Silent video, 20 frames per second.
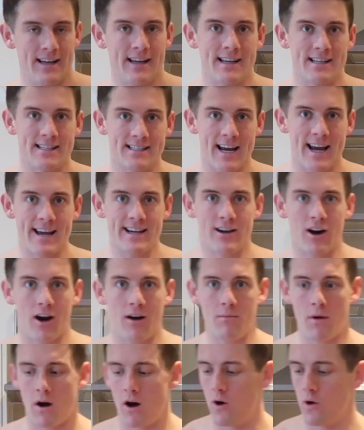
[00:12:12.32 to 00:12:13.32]
is take
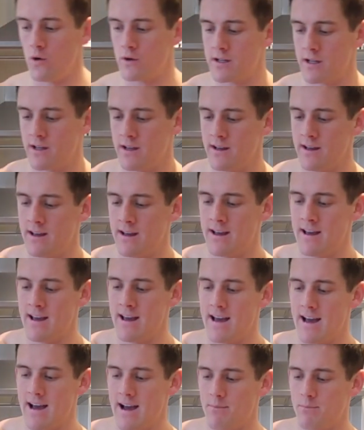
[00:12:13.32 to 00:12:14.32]
our mould
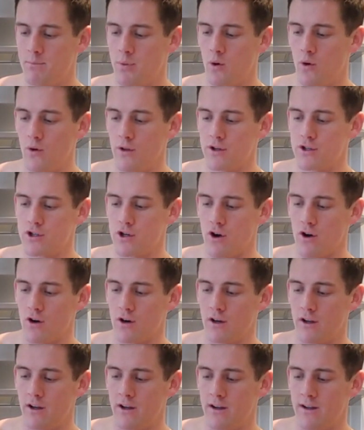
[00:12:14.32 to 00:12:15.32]
and pour the
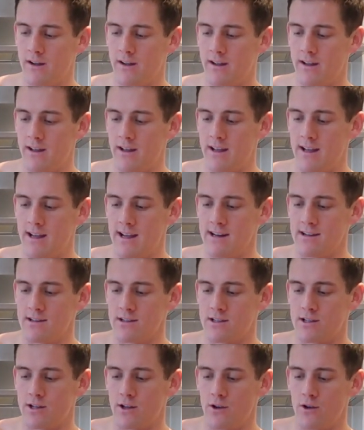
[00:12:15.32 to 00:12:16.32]
chocolate
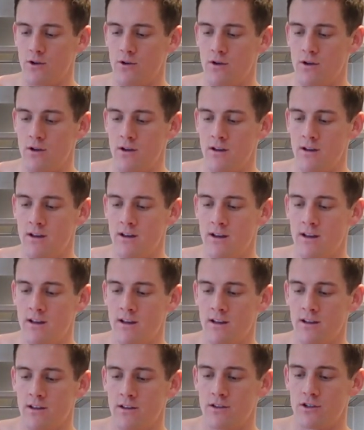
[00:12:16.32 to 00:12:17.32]
into
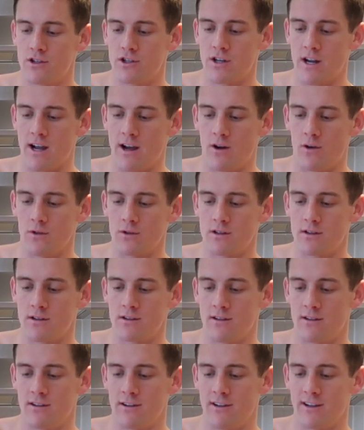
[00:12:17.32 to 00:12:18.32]
the shells.
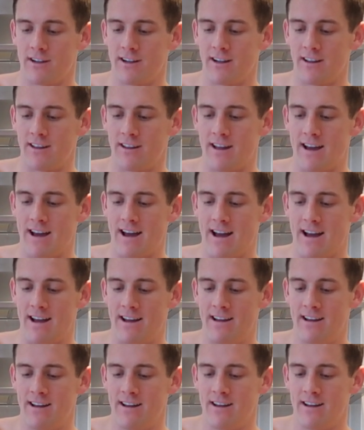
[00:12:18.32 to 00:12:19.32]
Look at
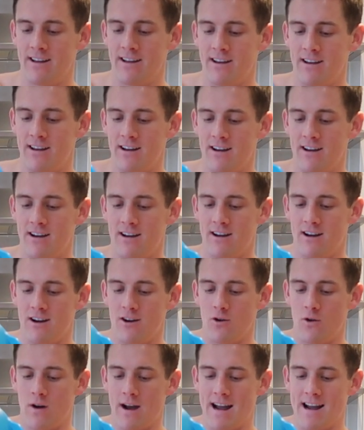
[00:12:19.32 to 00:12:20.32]
that.
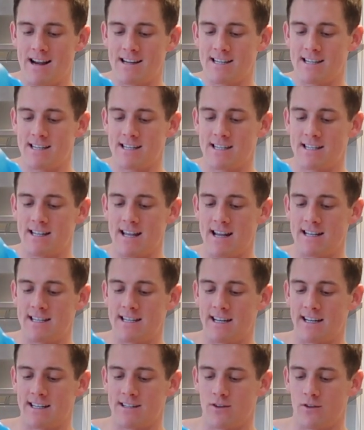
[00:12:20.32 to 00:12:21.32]
Oh,
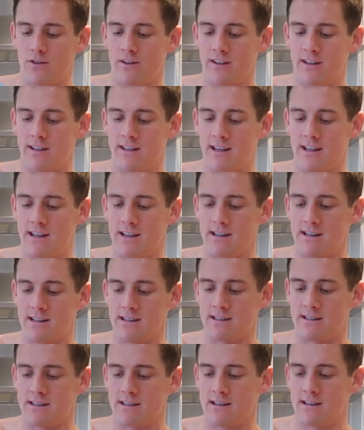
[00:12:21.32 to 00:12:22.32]
aesthetics on the
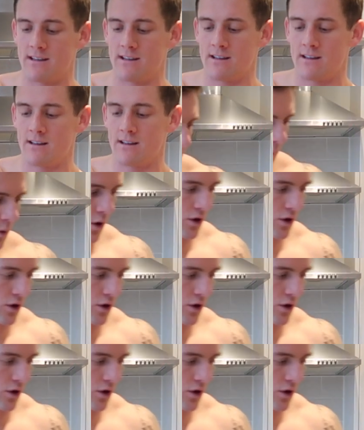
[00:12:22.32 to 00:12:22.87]
geese. And